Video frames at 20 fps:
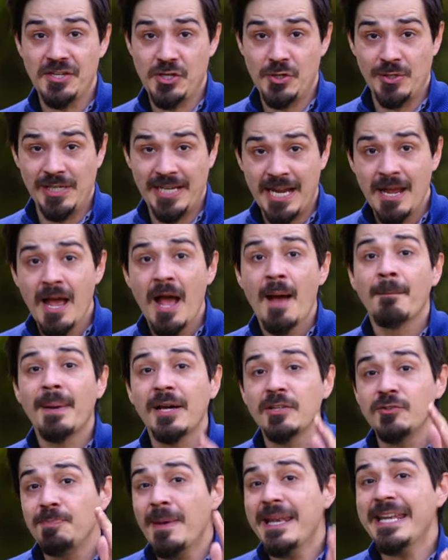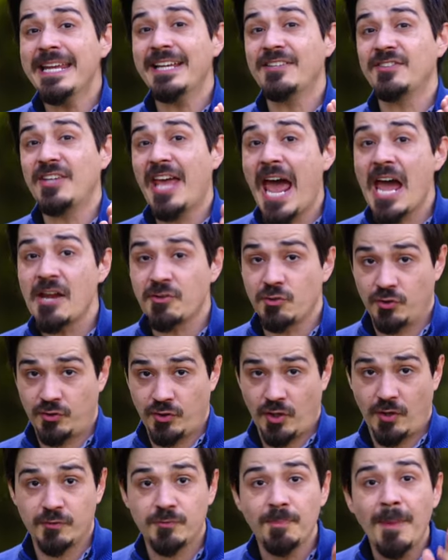in Unity by spending its cash
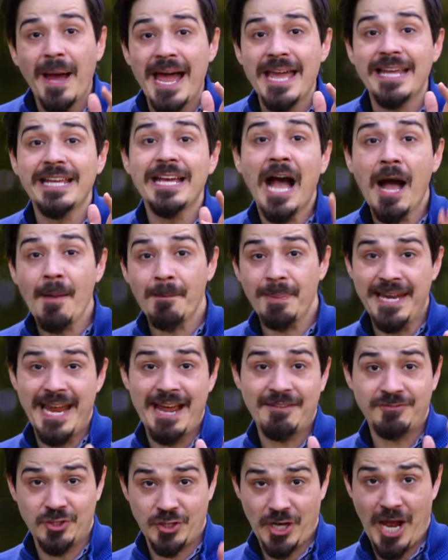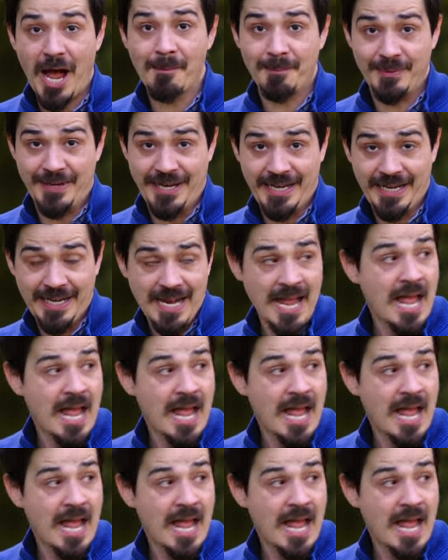reserves buying company after company,